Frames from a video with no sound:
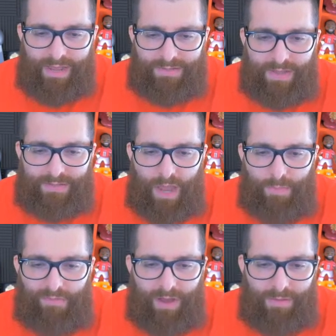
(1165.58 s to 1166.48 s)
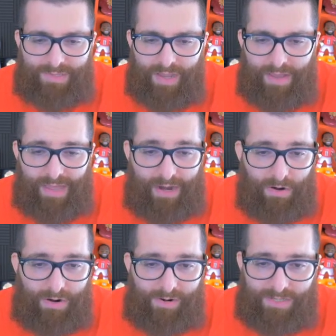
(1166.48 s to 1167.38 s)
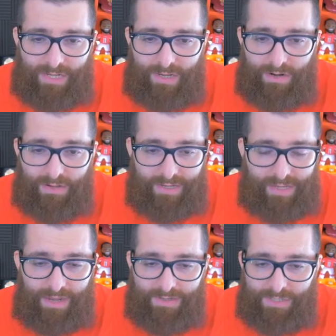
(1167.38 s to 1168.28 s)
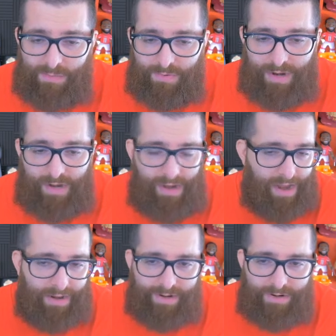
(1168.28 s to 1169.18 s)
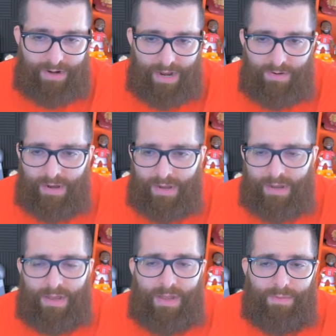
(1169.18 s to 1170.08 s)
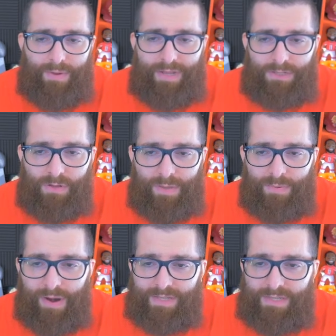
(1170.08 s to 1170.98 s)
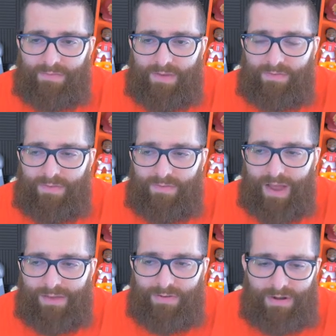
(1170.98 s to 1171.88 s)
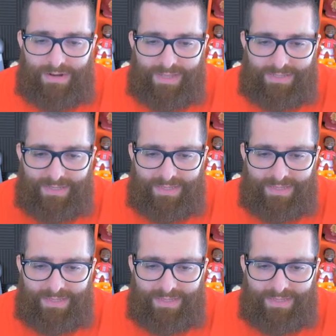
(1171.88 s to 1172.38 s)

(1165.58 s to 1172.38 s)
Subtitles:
has that type of upside that Ertz, Kittle, and Kelsey bring, and Hunter Henry. But he's only priced at $5,500. That's